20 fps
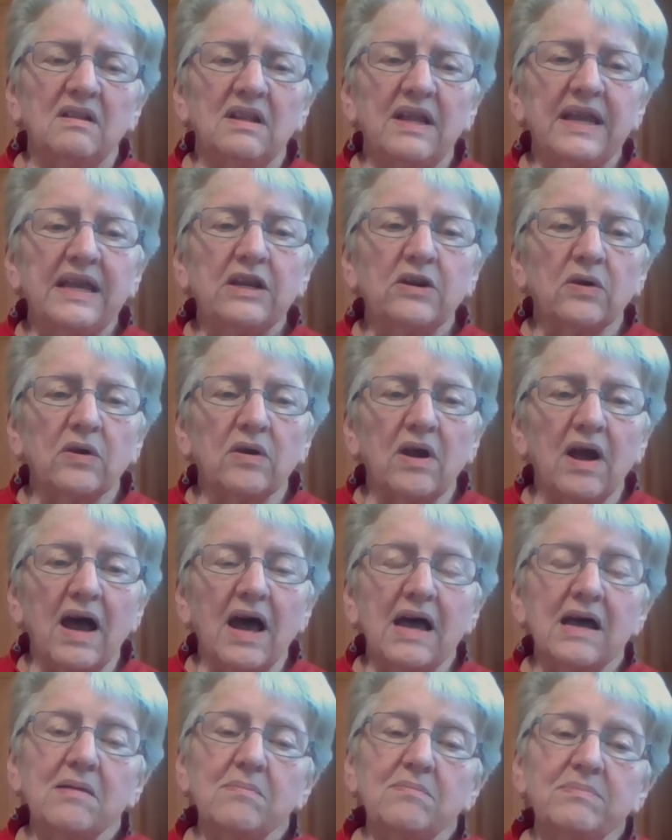Later,
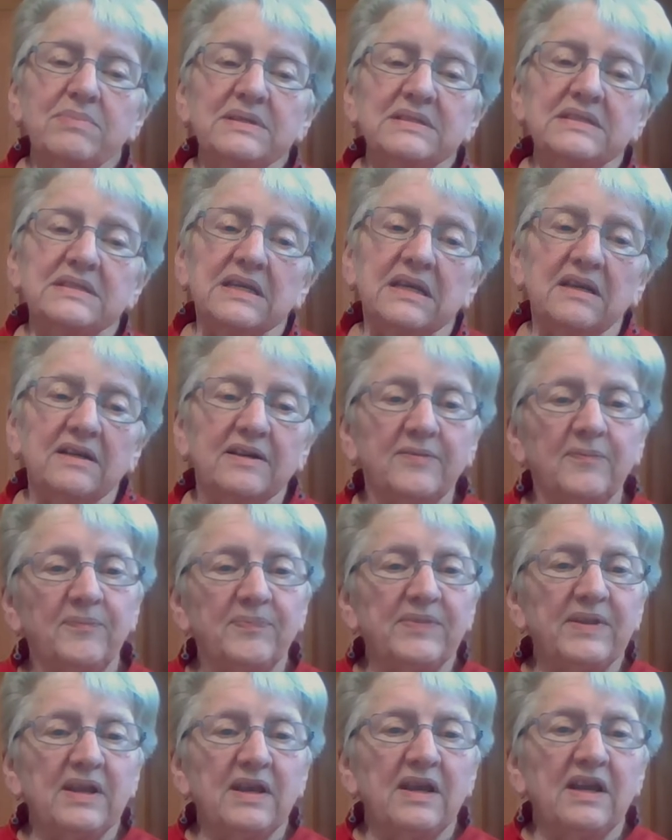I'm busy.
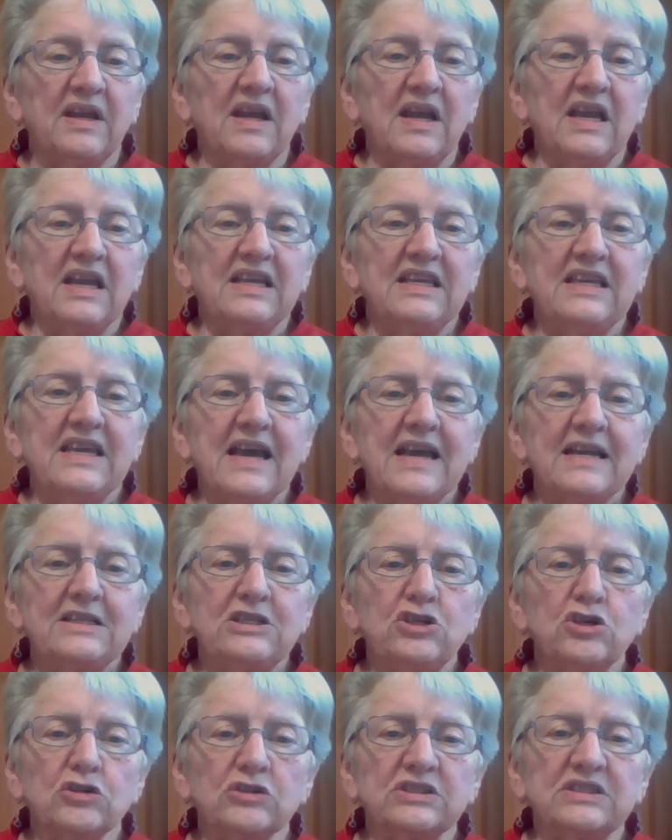
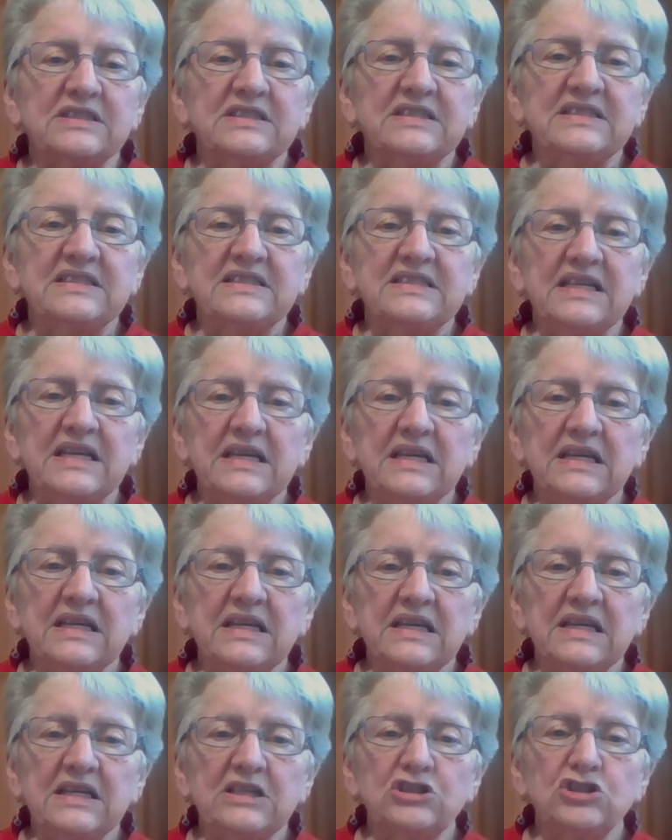Get your
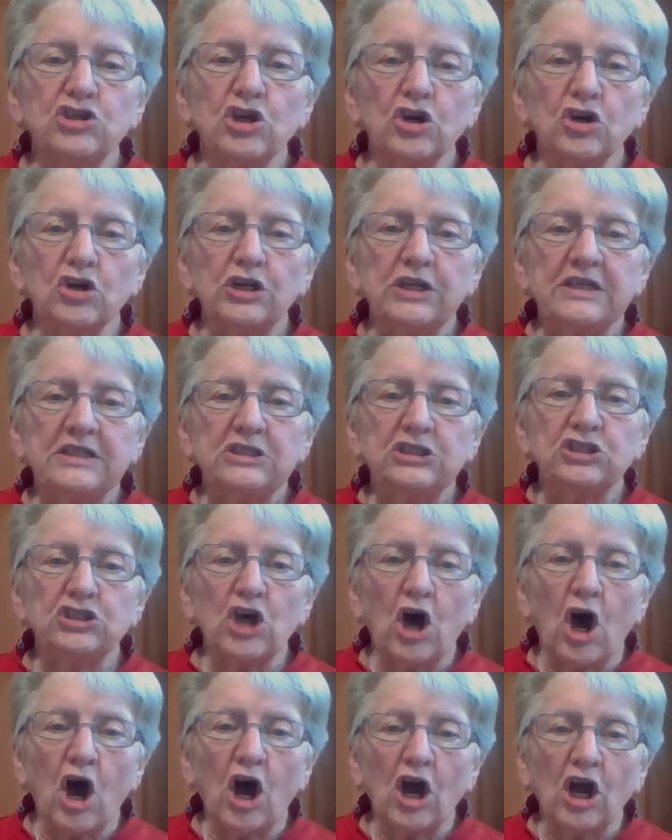stinking dirty
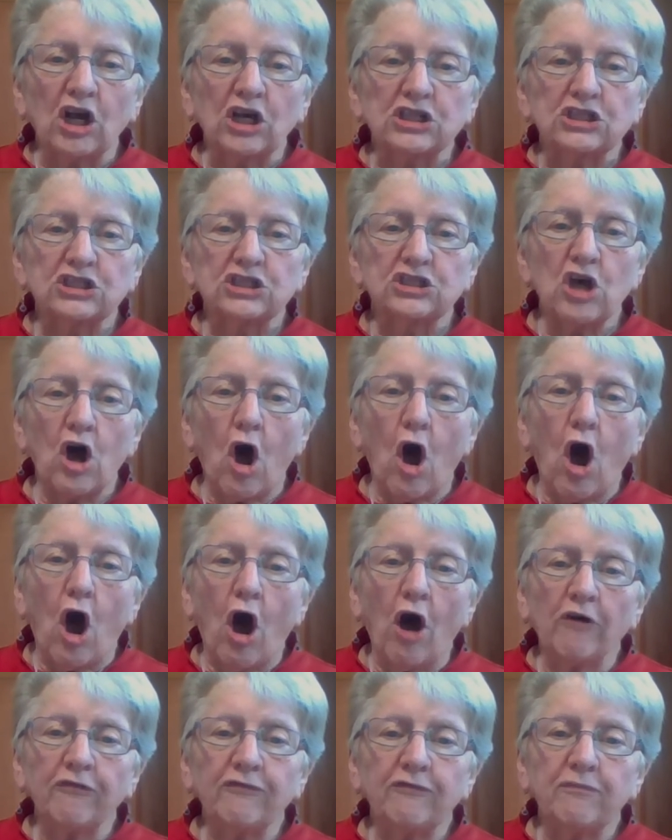socks
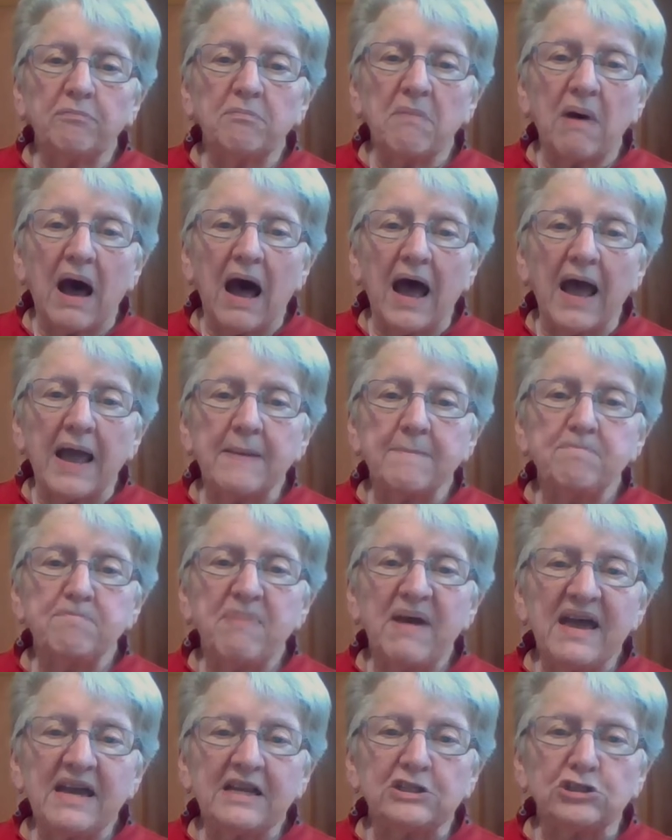off my
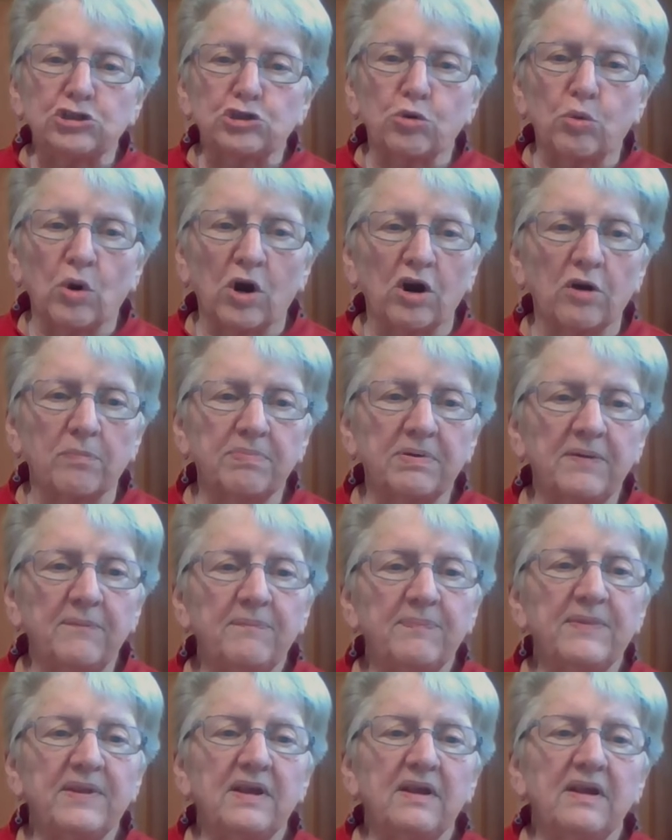bed, twerp.
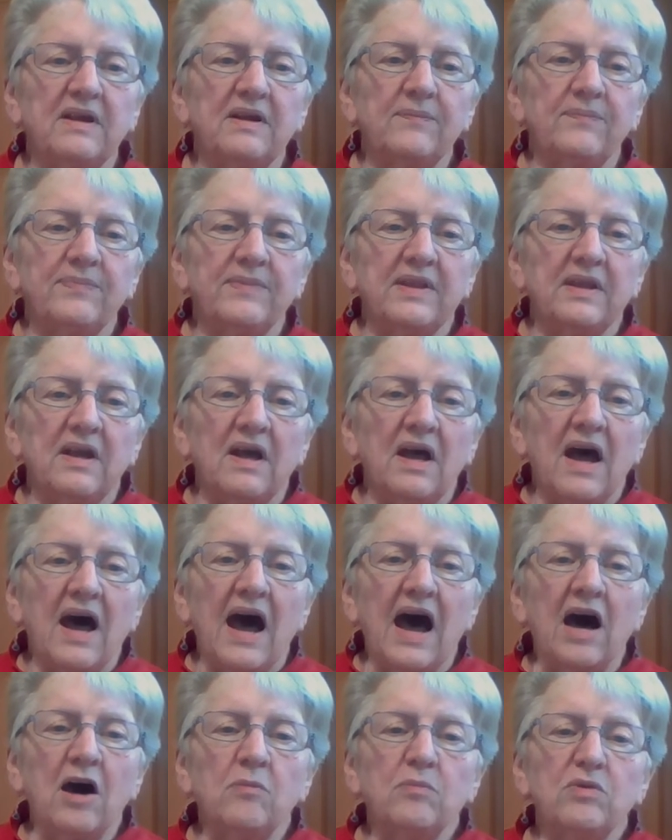
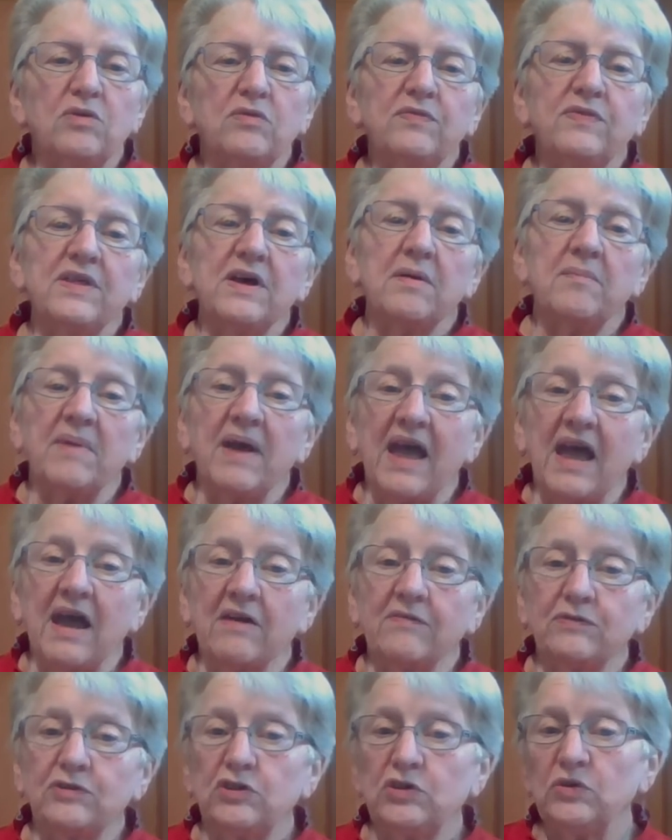I'll move them
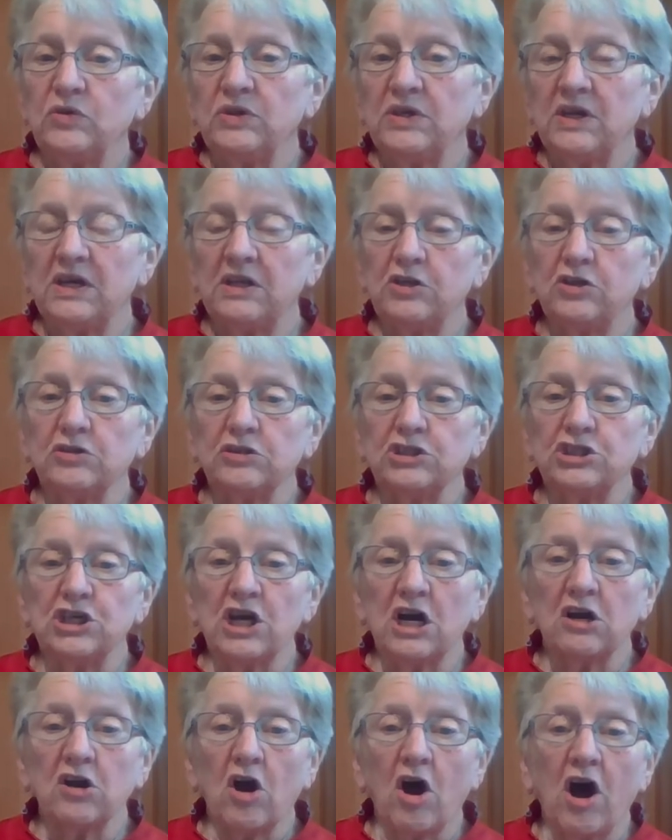after you get your
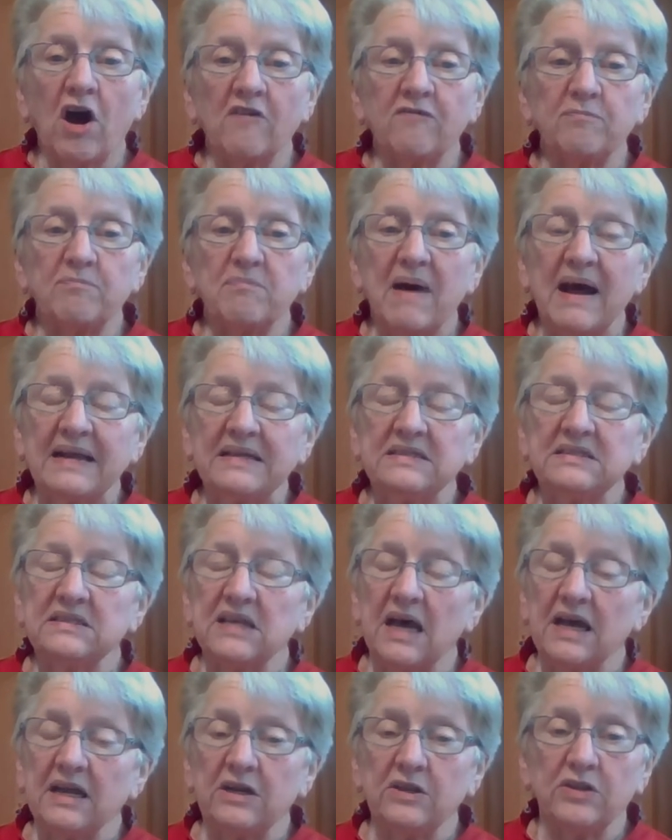junk off my
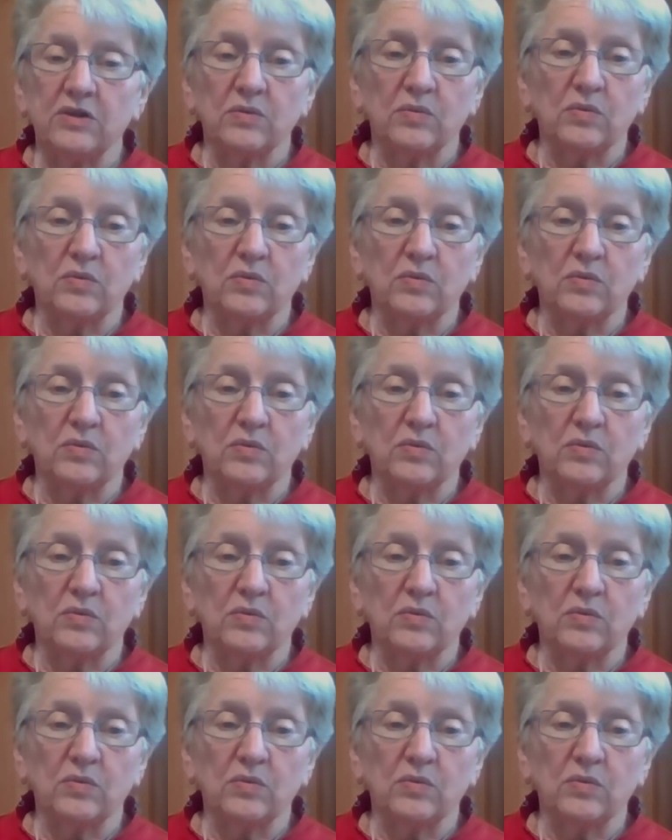side of